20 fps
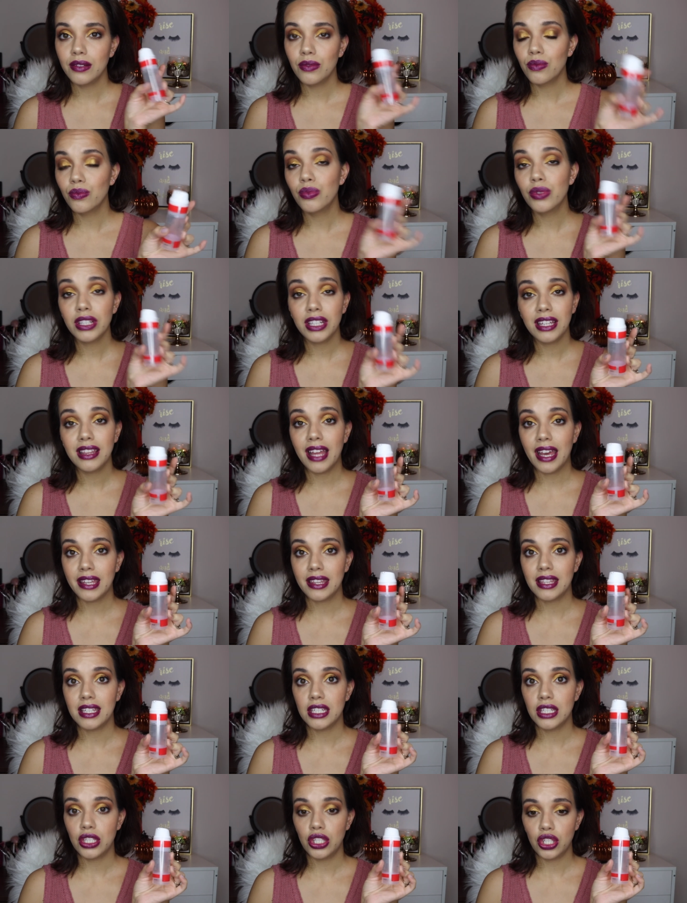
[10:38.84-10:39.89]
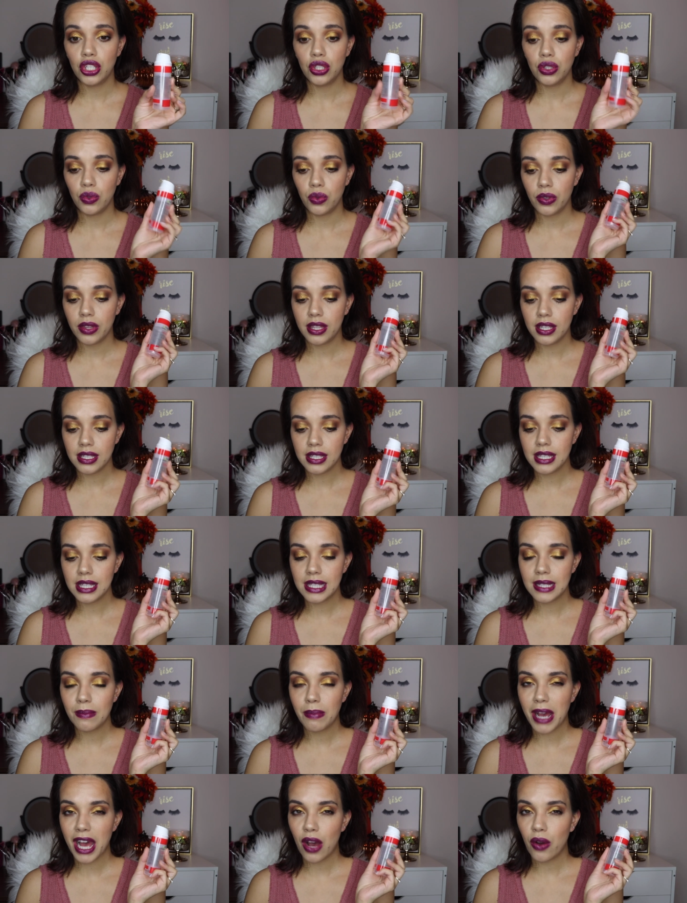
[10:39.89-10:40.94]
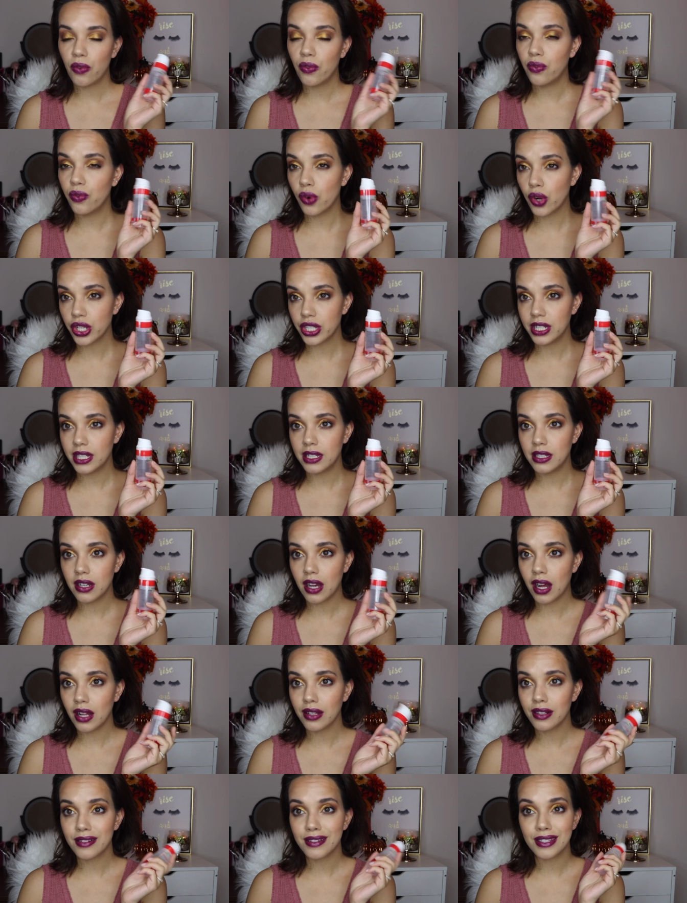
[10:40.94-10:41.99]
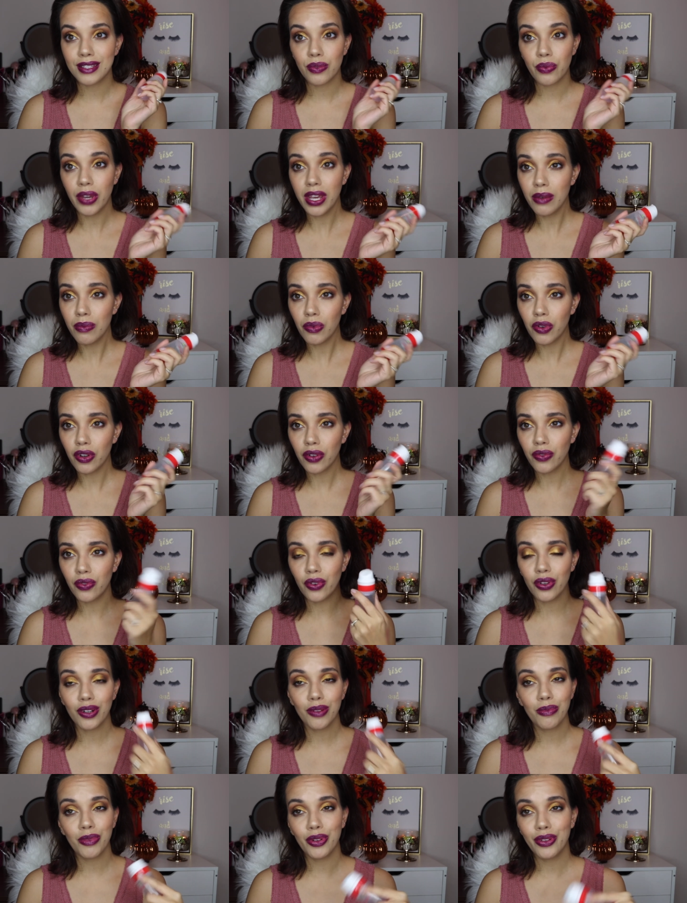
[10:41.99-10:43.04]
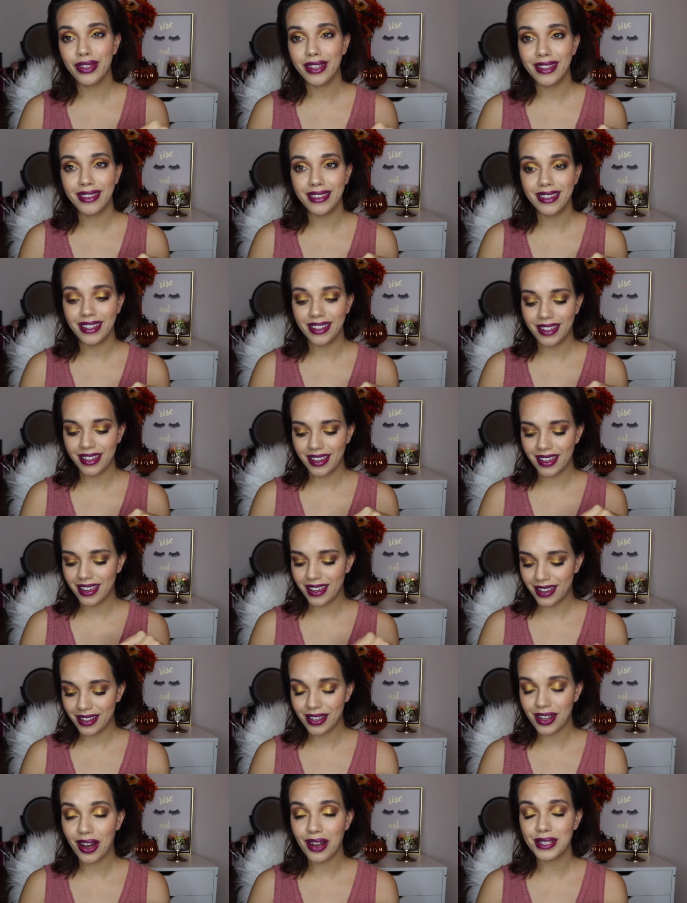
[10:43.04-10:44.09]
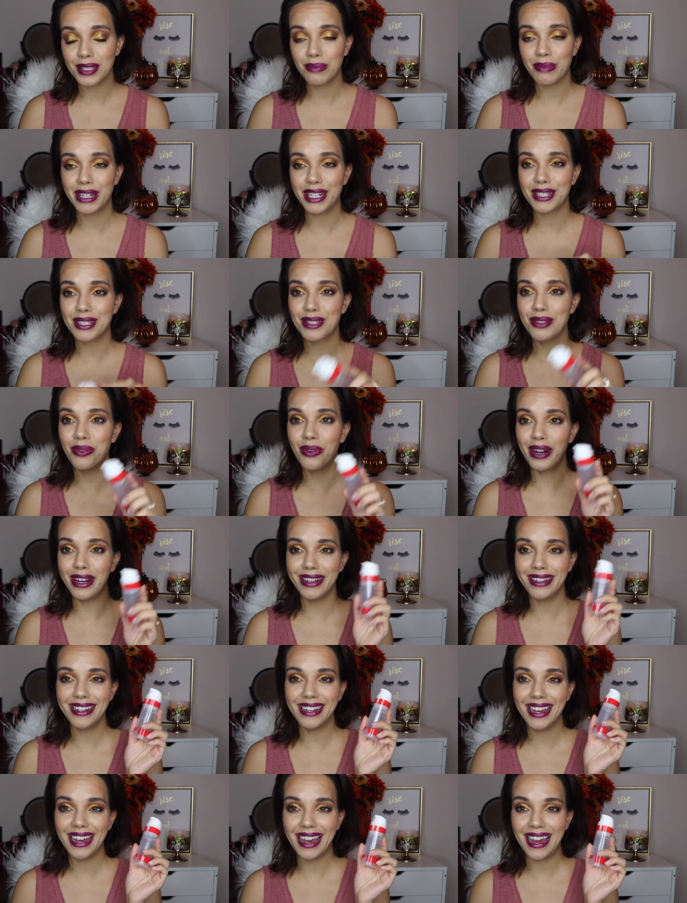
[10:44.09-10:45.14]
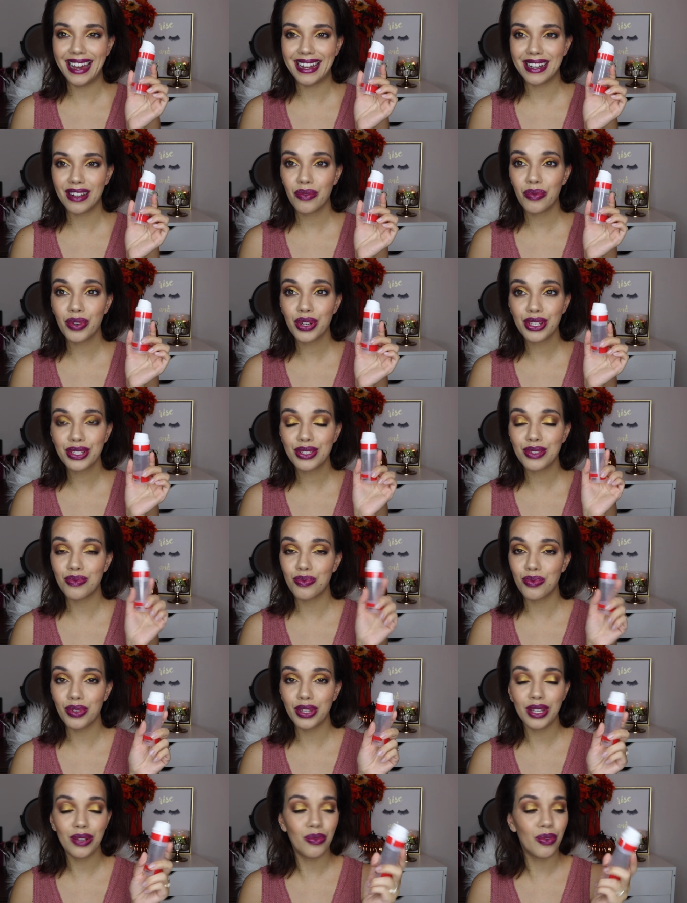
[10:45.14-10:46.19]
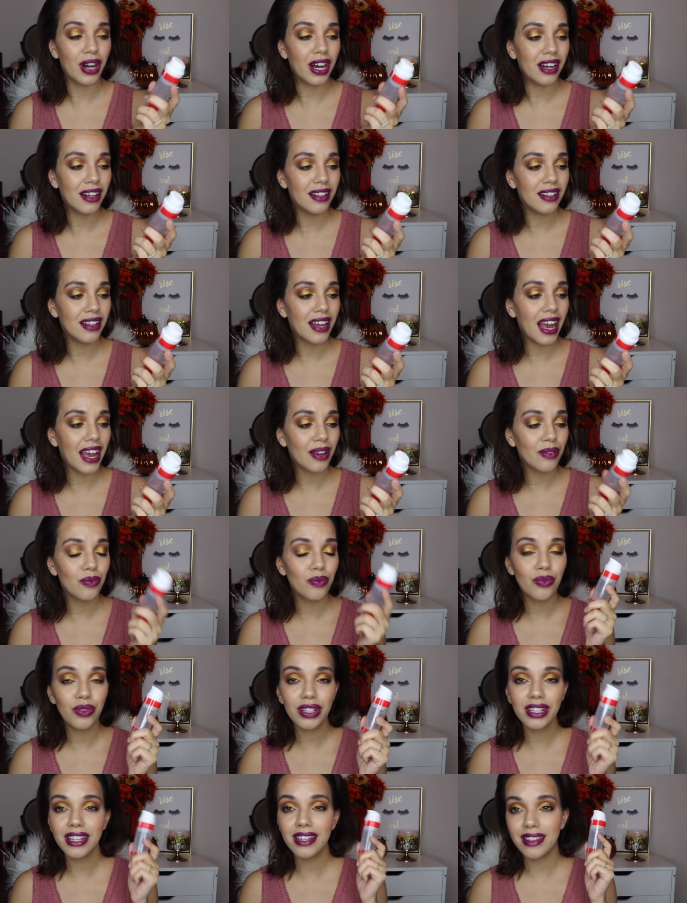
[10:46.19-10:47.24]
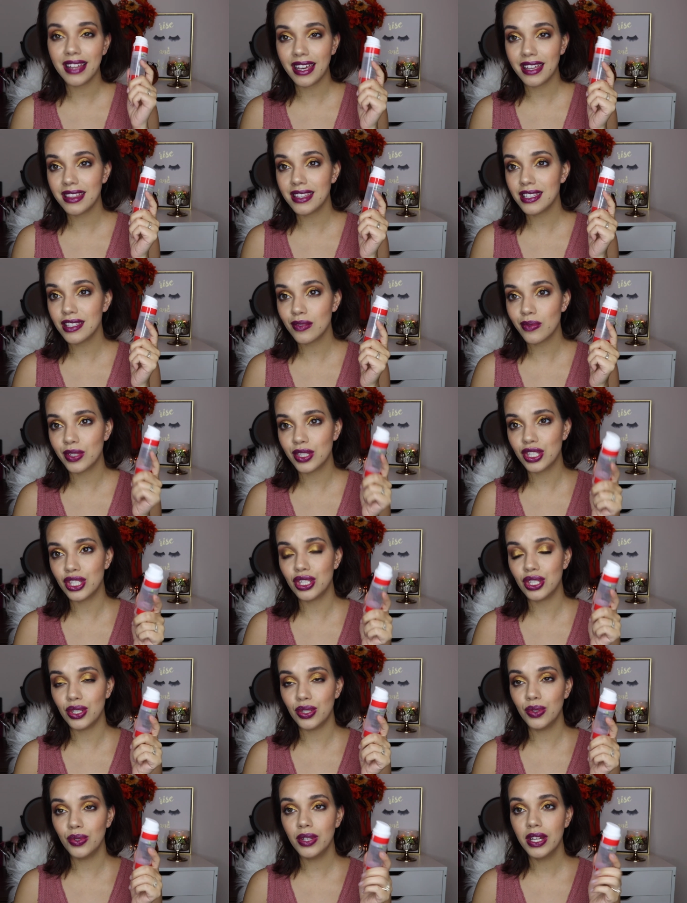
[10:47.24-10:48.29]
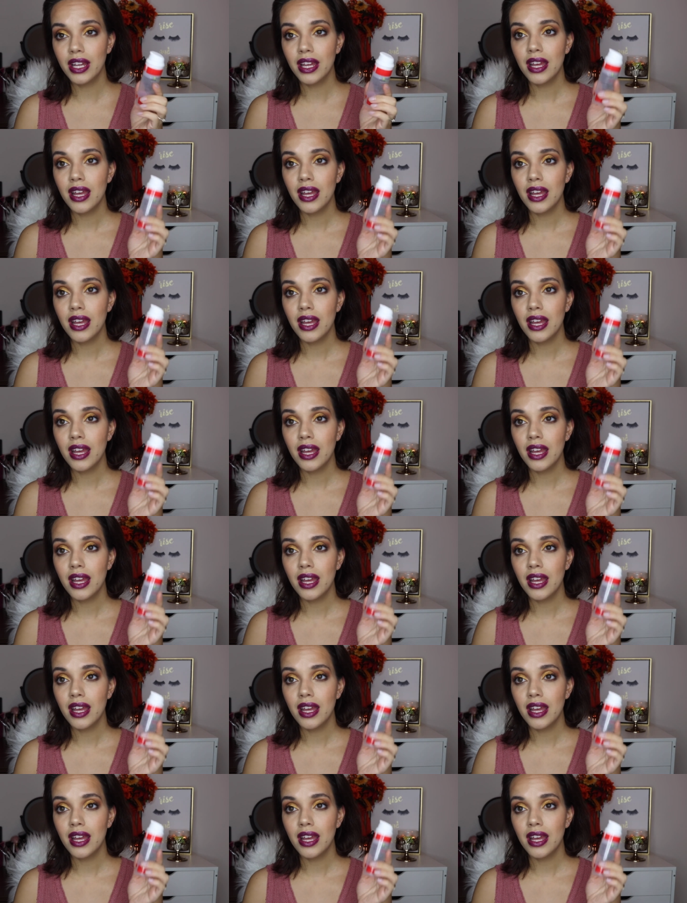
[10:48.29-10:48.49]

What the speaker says: really like this too. This is about $14, way more affordable than the It Cosmetics one, and it works really well. I really like this one too,